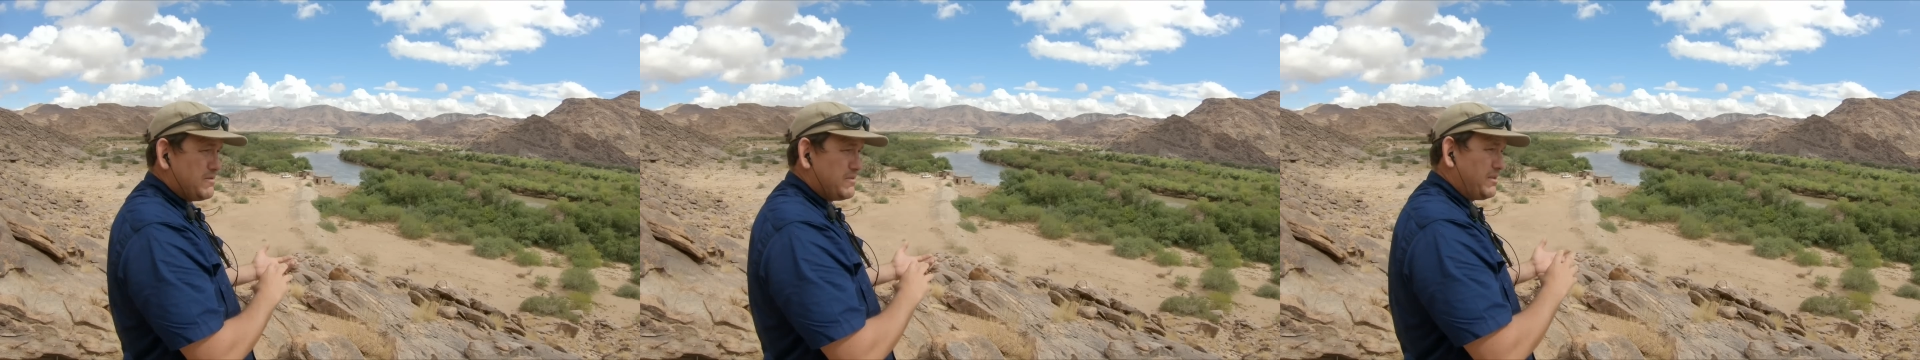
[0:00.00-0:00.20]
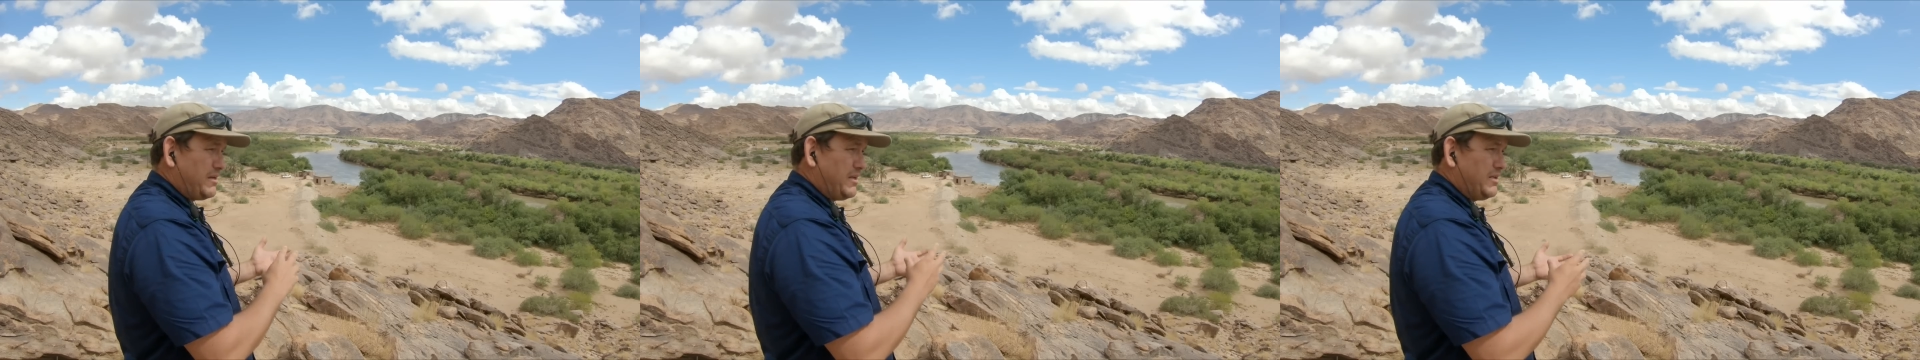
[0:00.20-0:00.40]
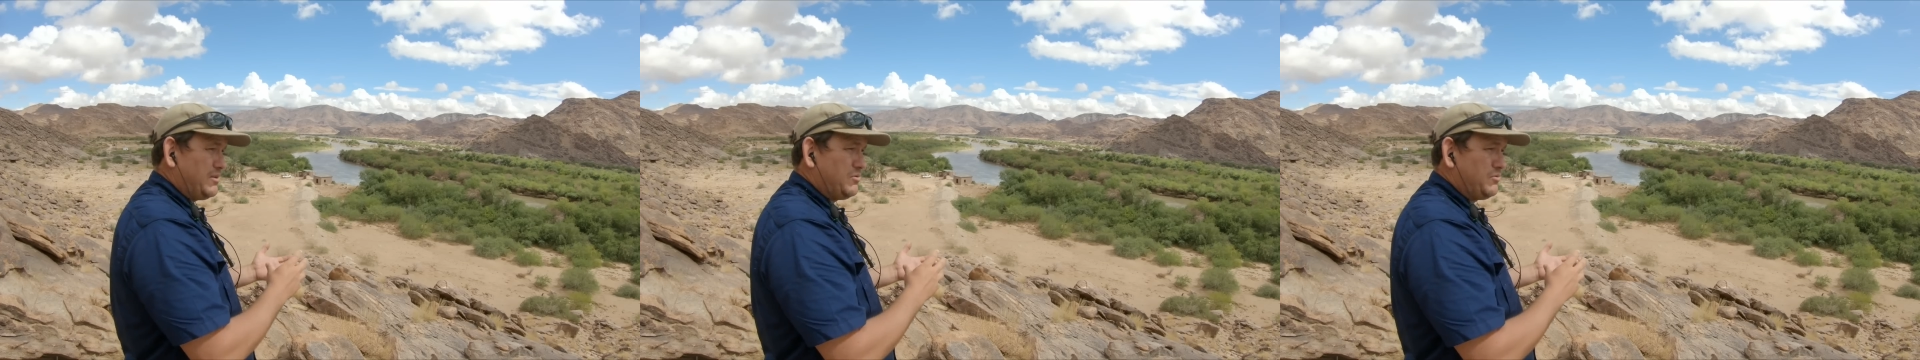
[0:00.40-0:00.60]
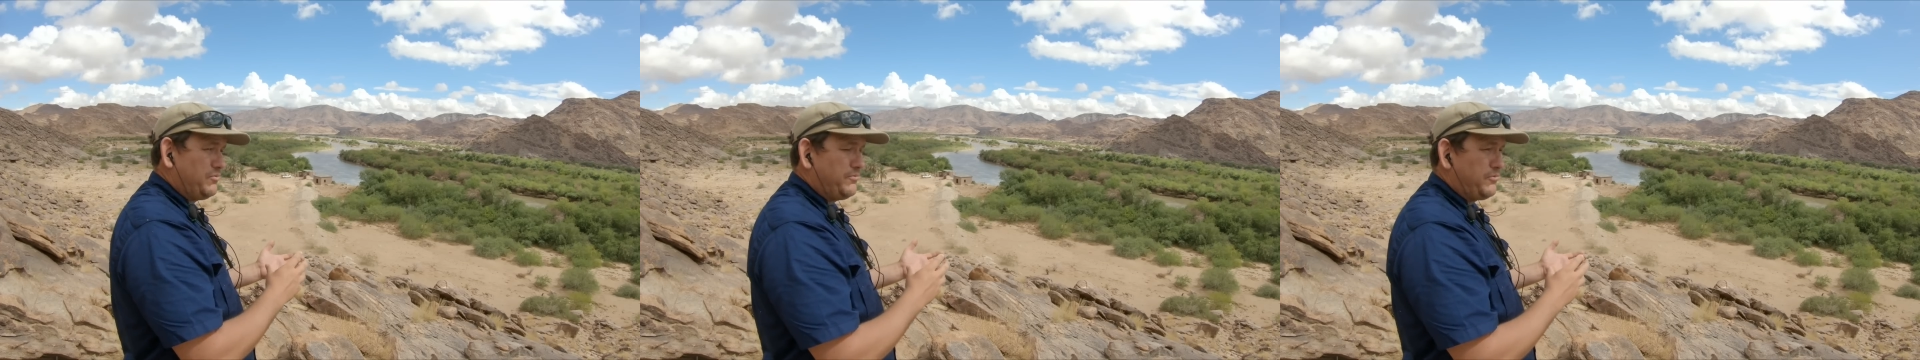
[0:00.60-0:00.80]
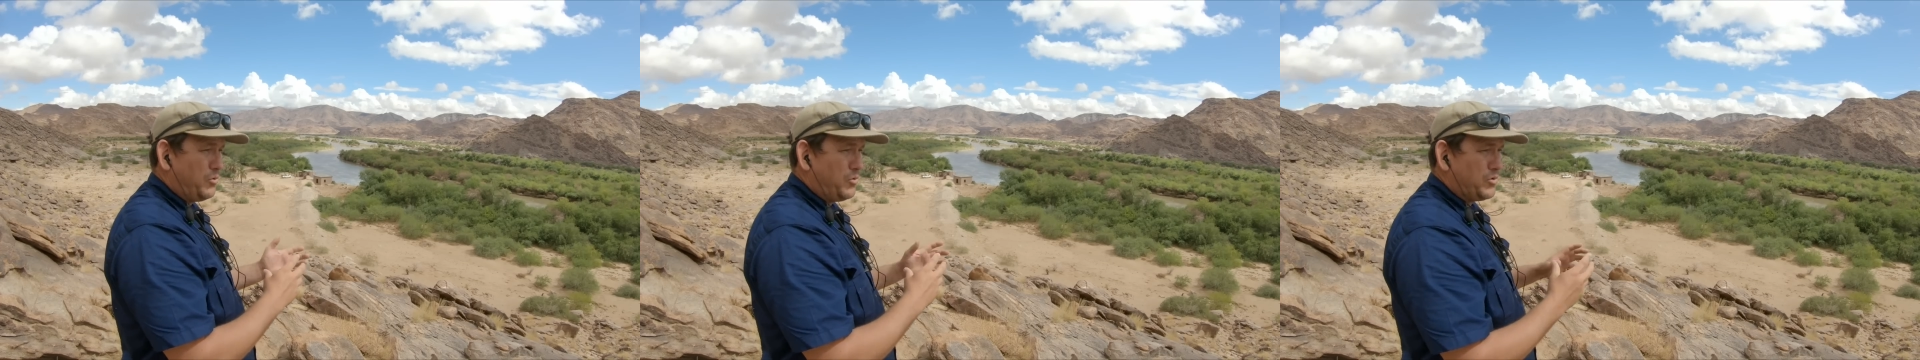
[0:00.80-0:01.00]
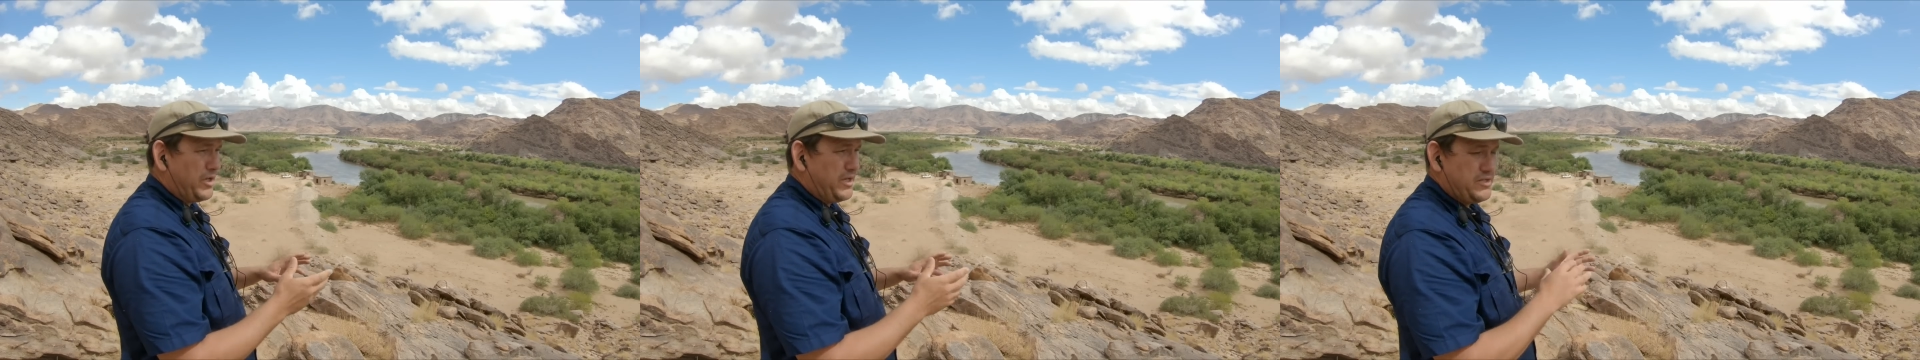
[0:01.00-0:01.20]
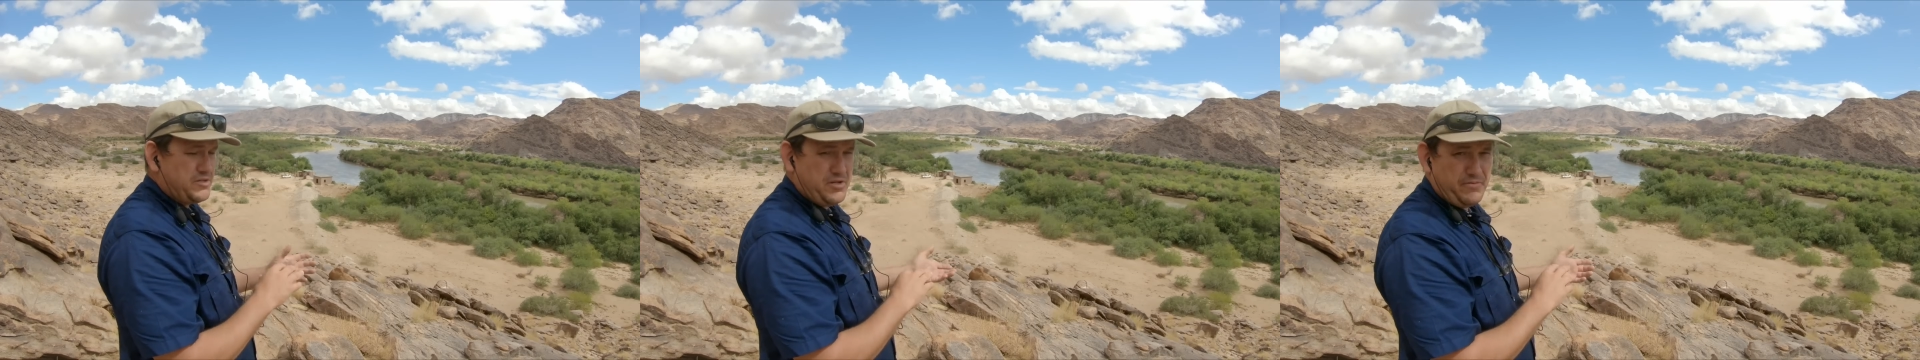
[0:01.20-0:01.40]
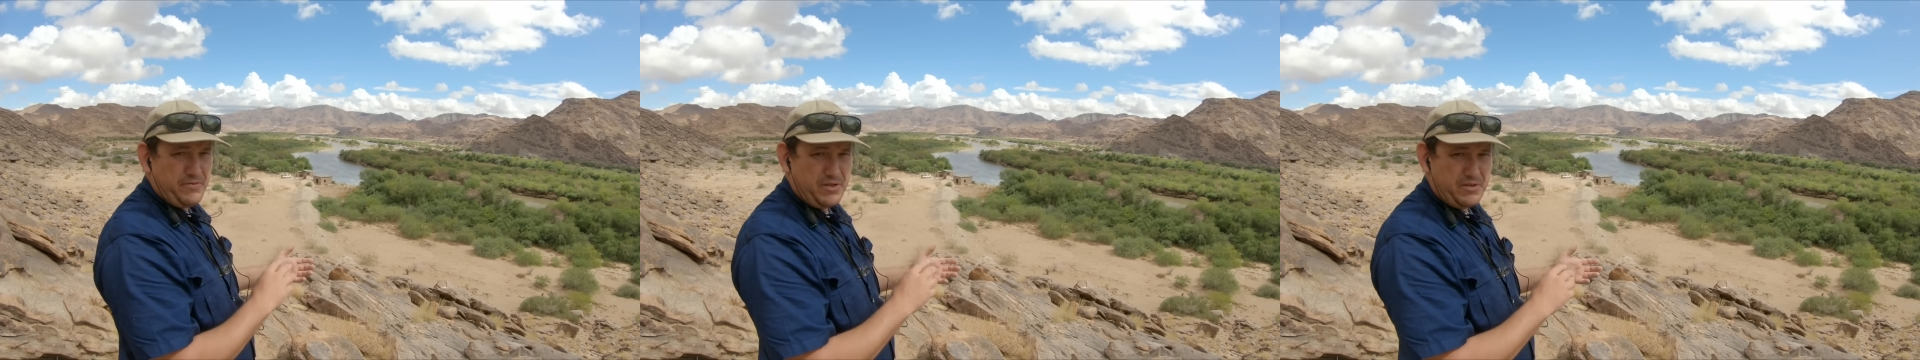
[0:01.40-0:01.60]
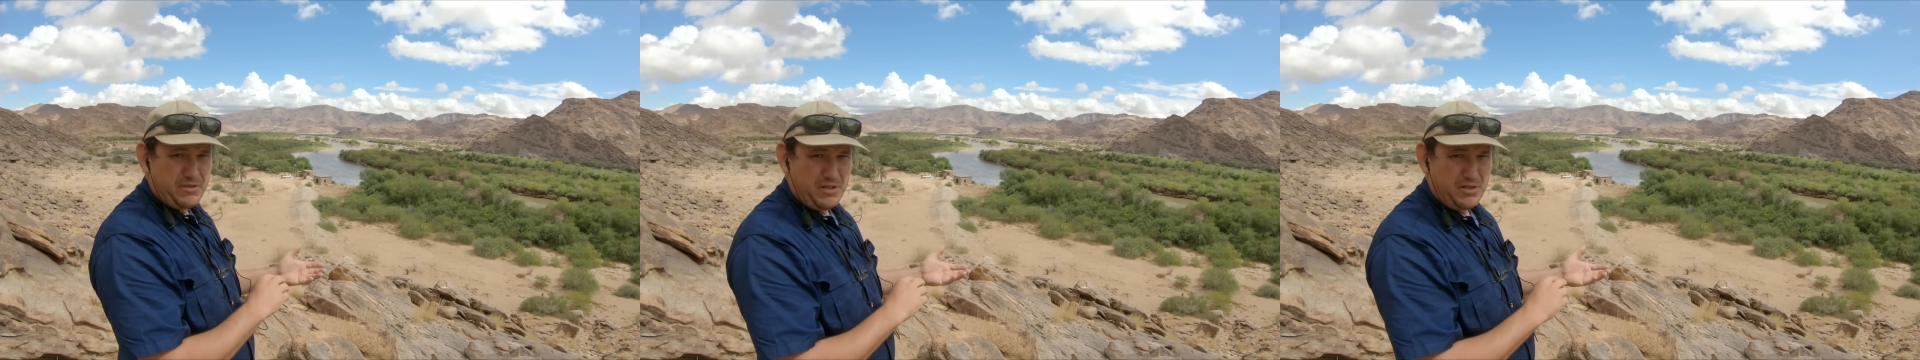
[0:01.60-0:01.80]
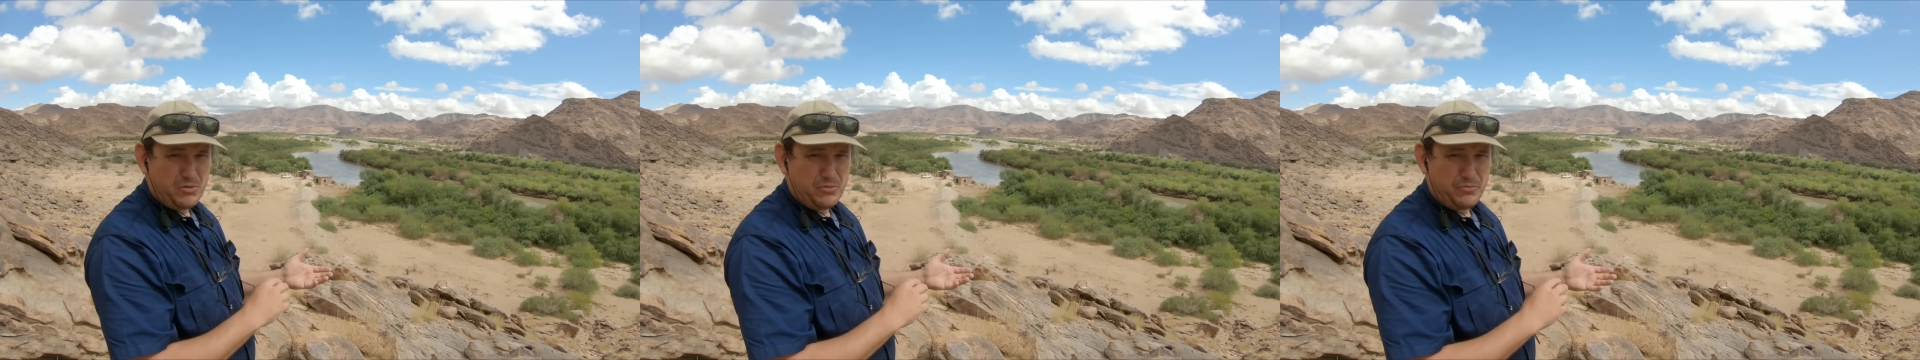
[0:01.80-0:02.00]
3 to 4 days, every
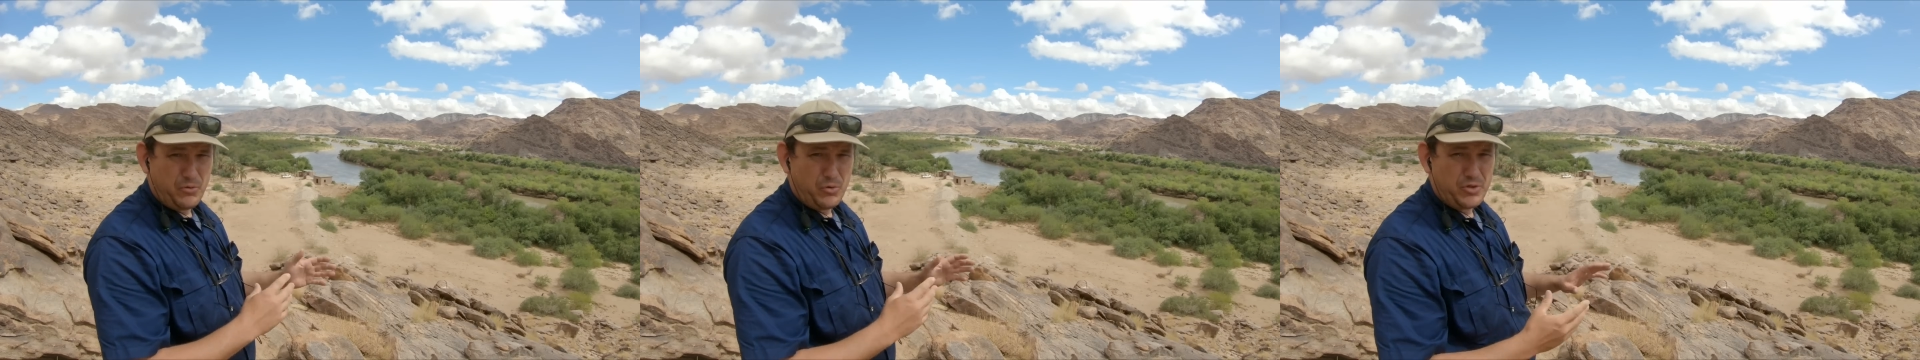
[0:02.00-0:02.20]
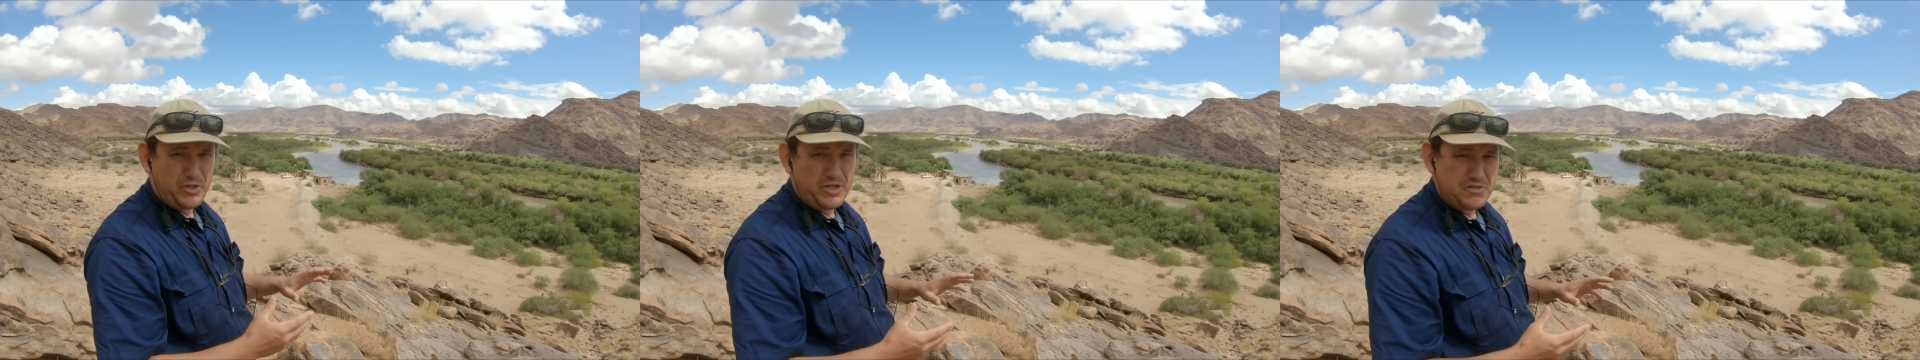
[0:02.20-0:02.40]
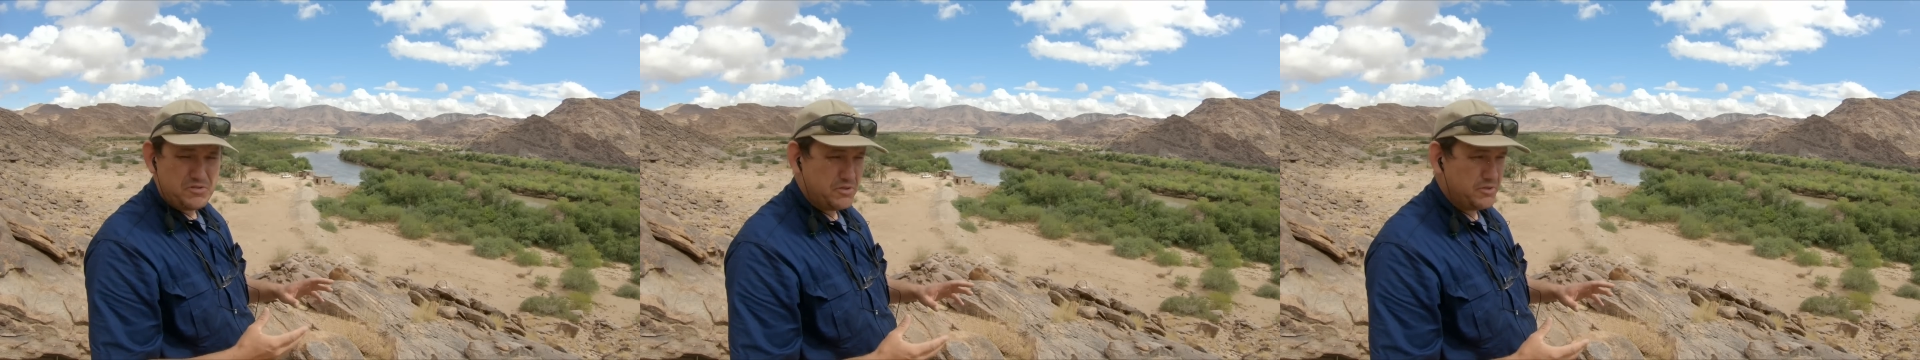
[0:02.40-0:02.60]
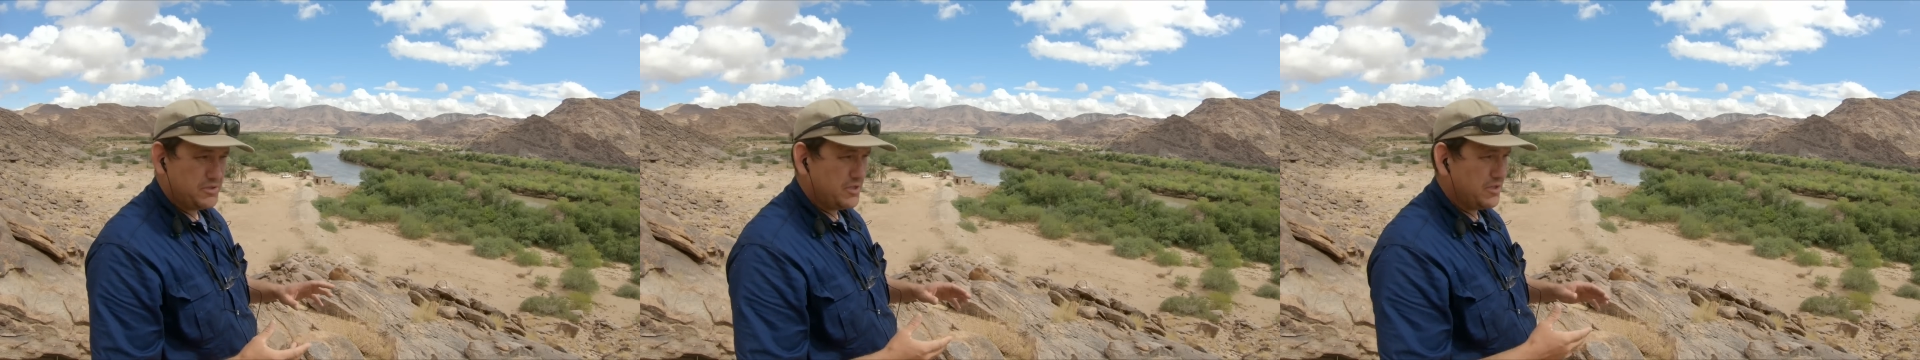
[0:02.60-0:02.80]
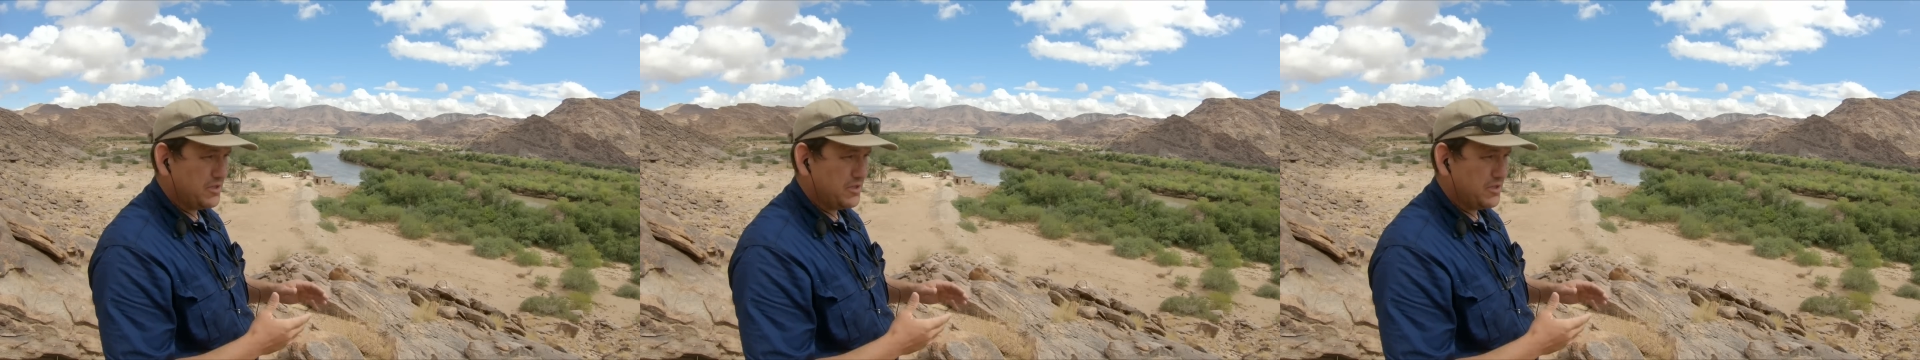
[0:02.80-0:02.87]
3 to 4 days. So it can